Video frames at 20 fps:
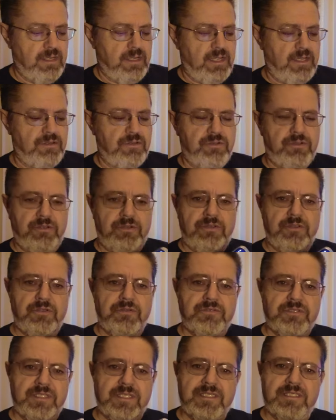And you can
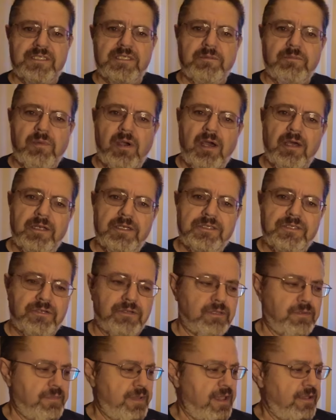use this to
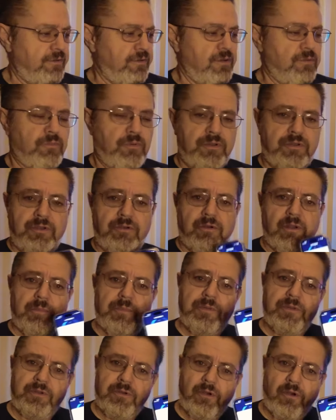monitor the battery when you're
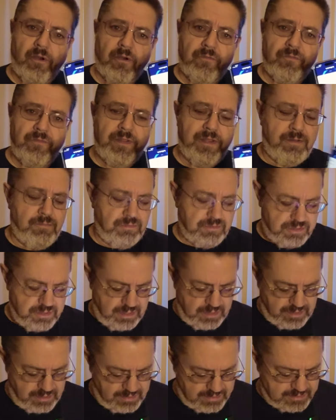up in your RV, which
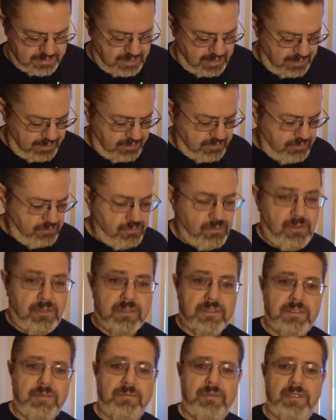I think is kind of cool,
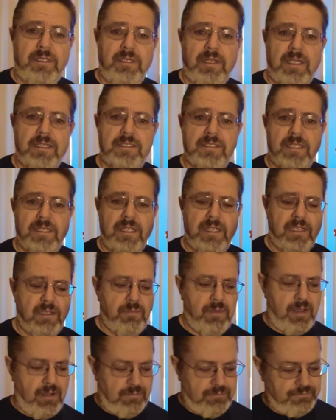something nice to think
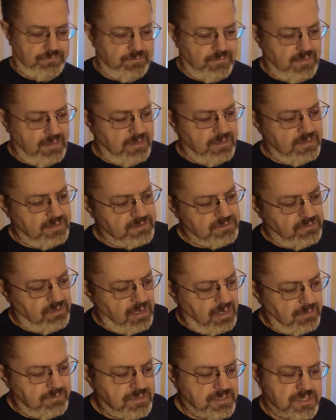about. So
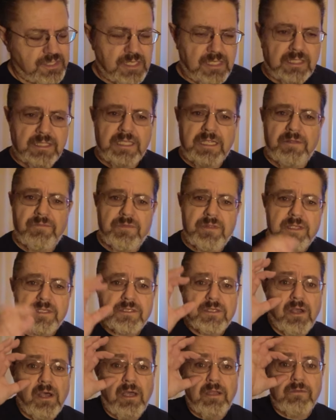I'm just going to leave
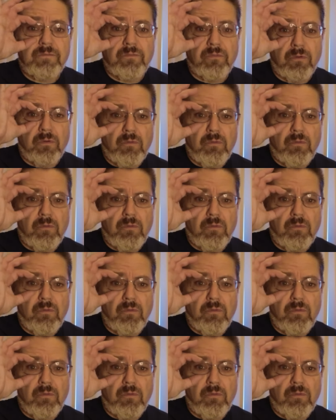this on for a